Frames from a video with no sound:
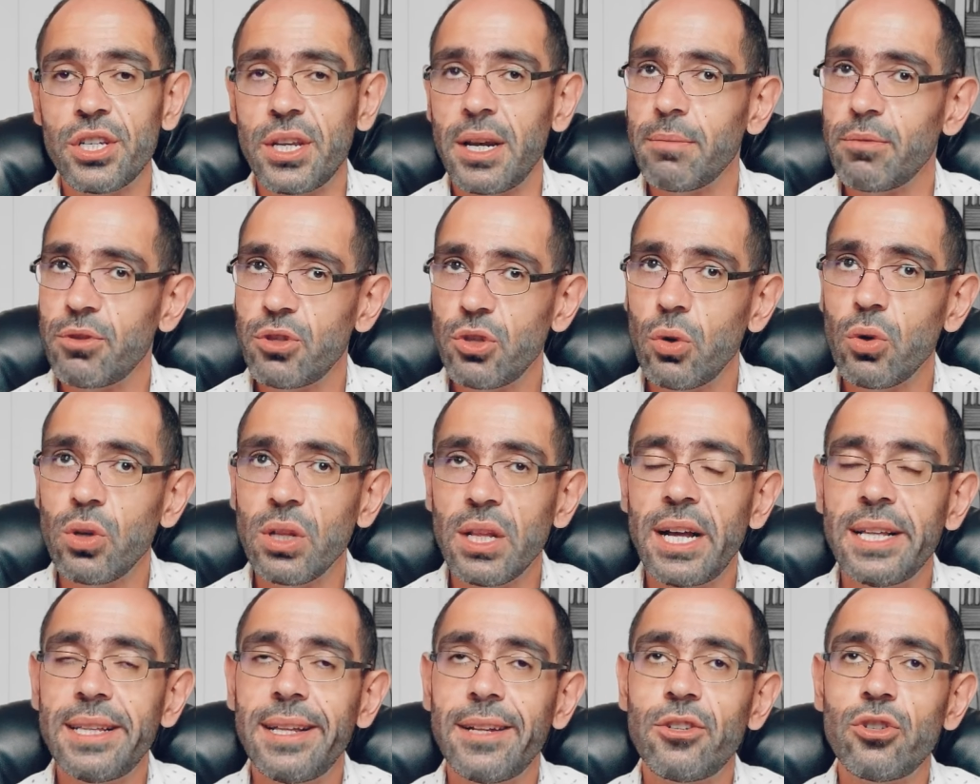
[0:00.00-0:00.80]
And I'm so
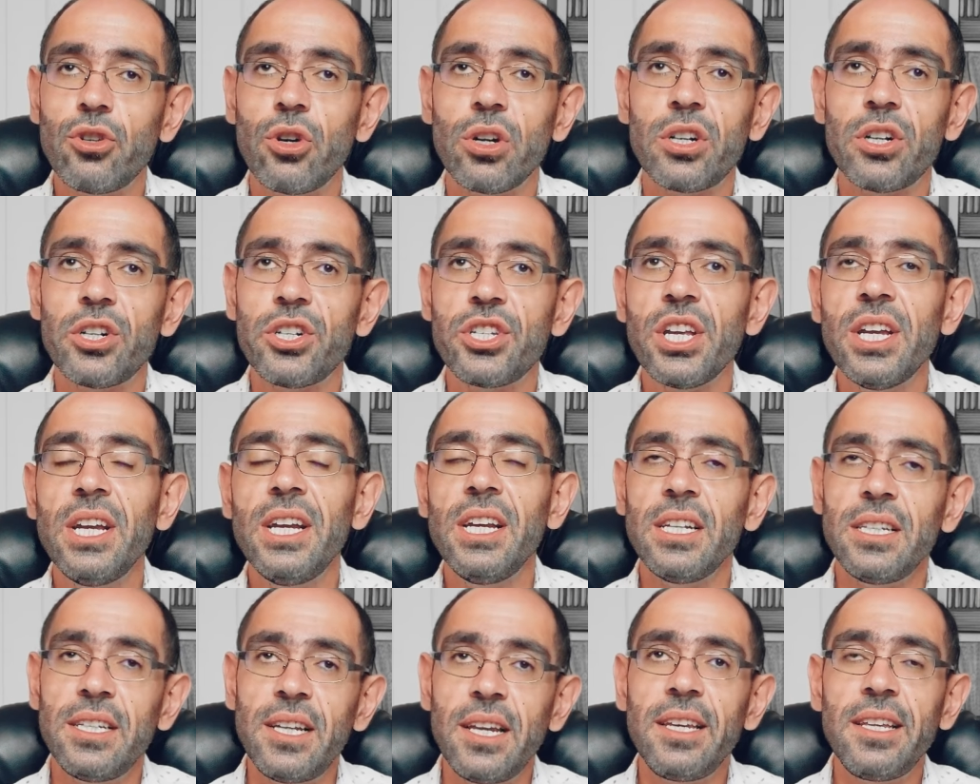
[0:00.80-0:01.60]
glad that truckers
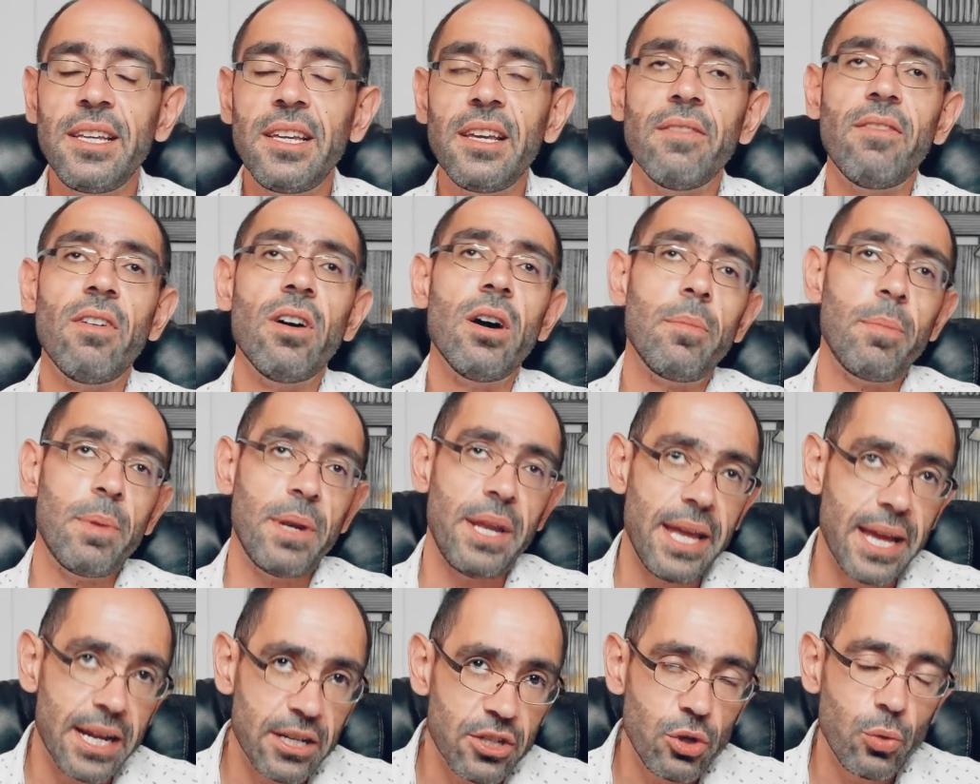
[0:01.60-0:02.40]
didn't give up,
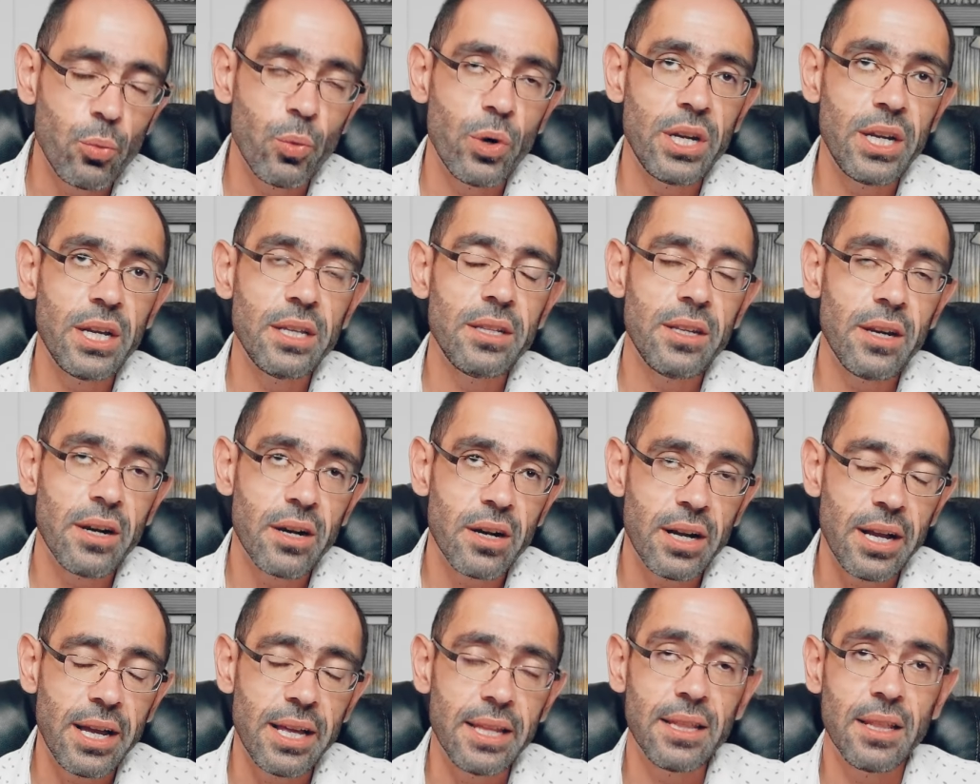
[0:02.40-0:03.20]
and they actually went in
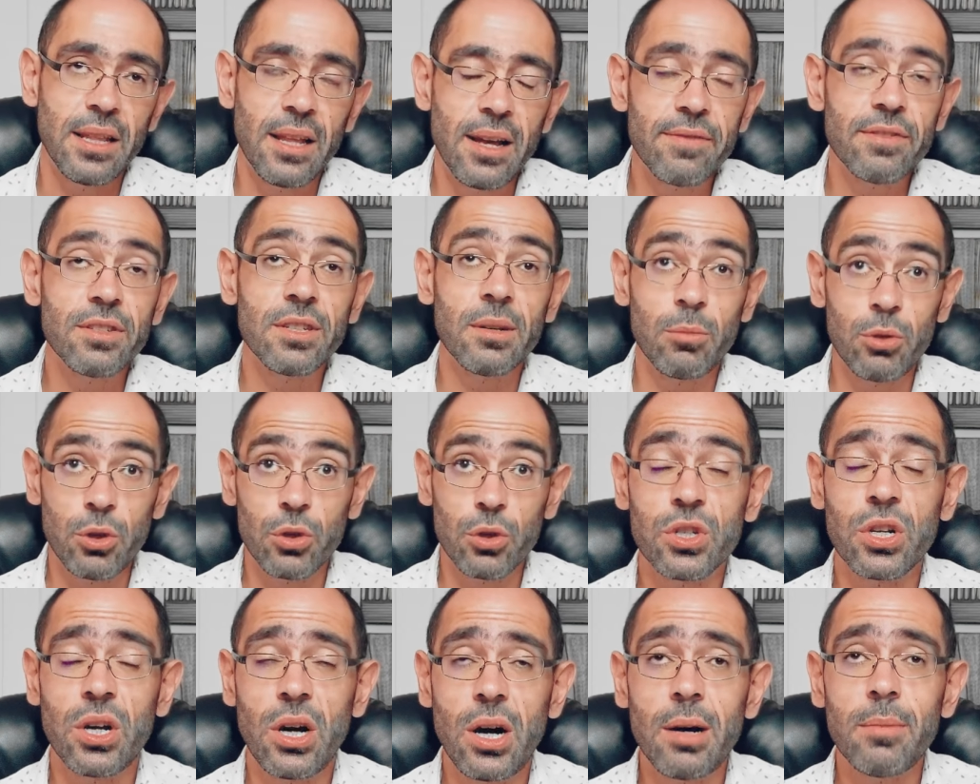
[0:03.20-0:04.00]
there and left some
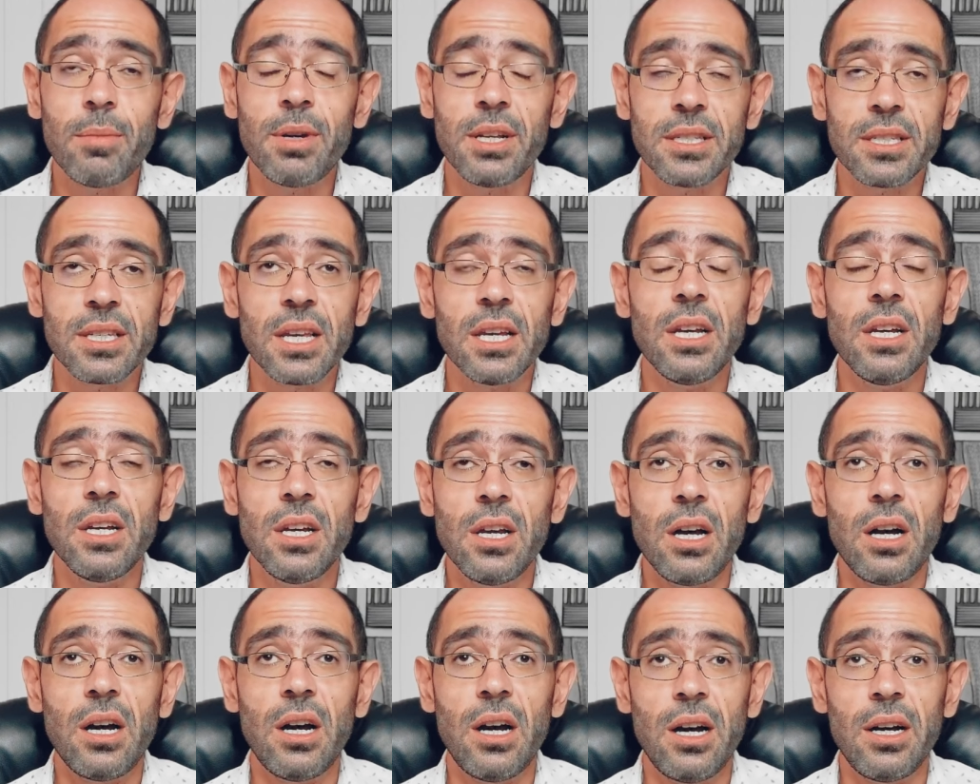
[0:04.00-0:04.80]
comments
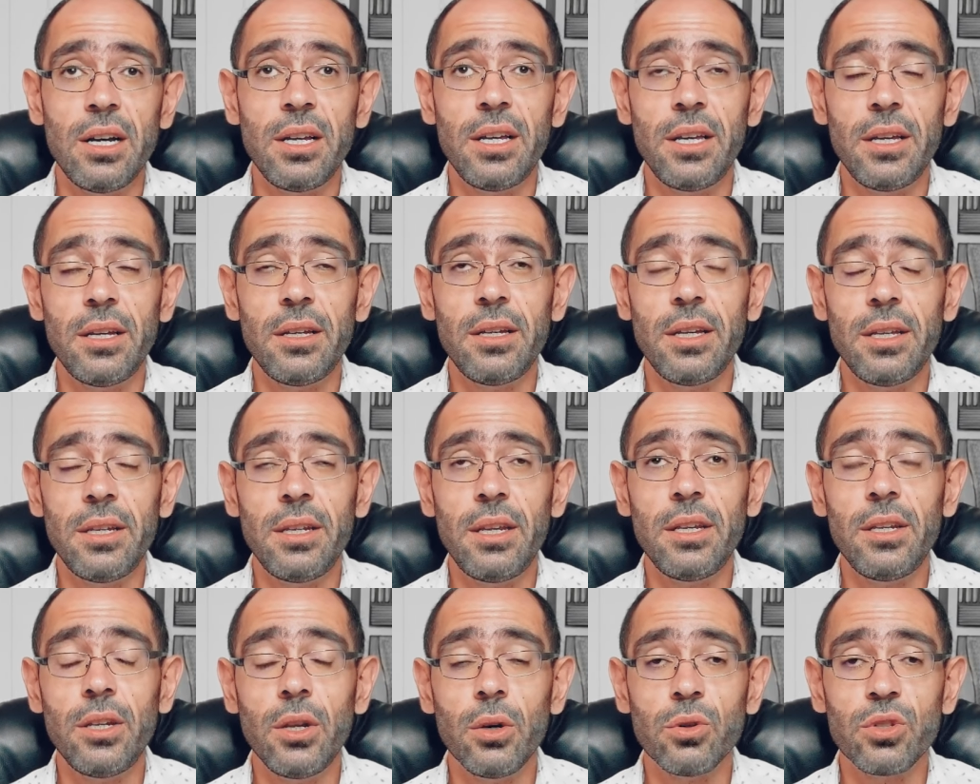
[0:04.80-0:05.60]

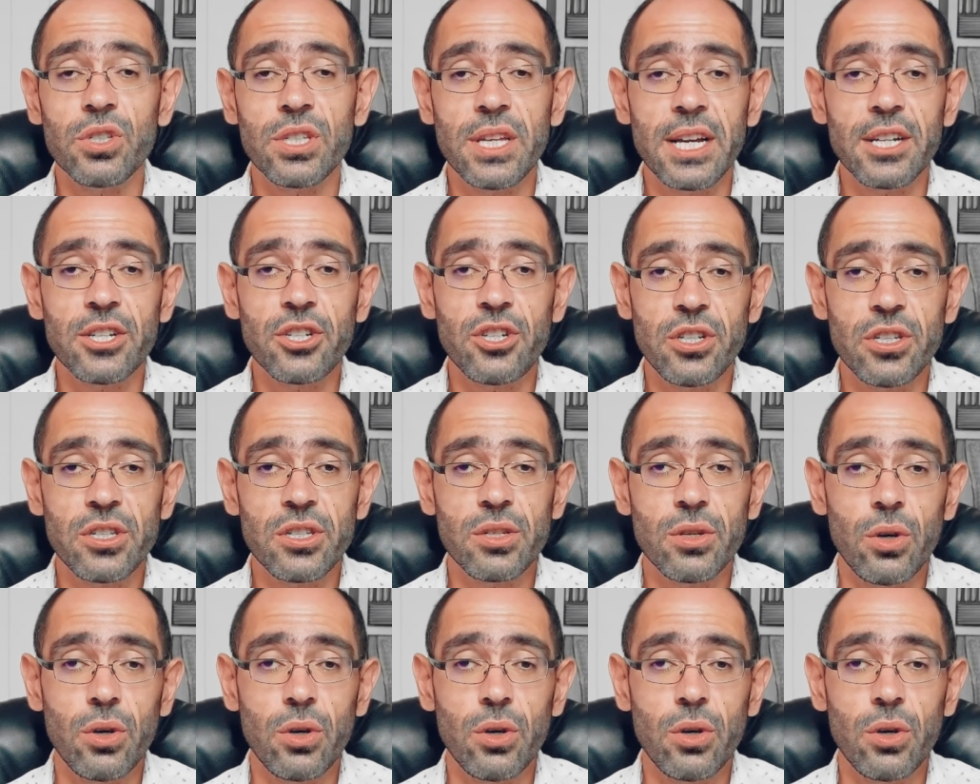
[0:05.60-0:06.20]
in those sections.